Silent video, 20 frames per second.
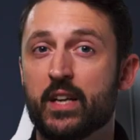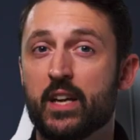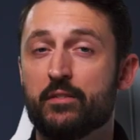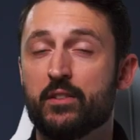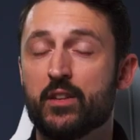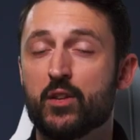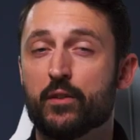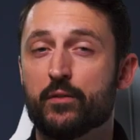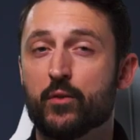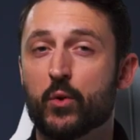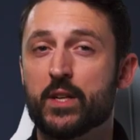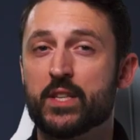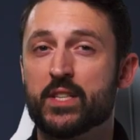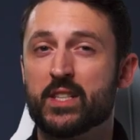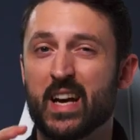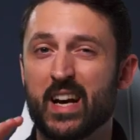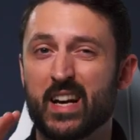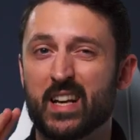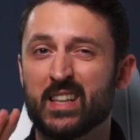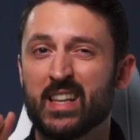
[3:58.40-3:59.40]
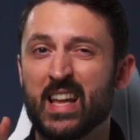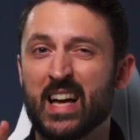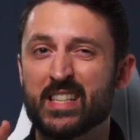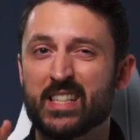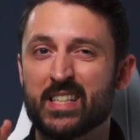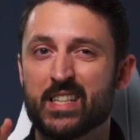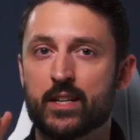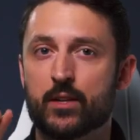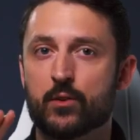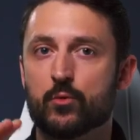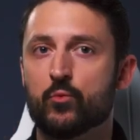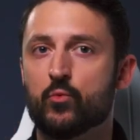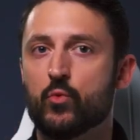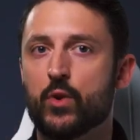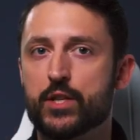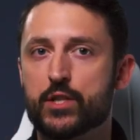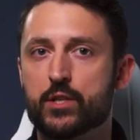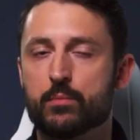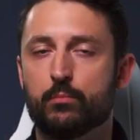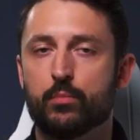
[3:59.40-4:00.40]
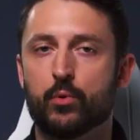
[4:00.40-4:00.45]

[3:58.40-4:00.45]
giving your voice that classic, rich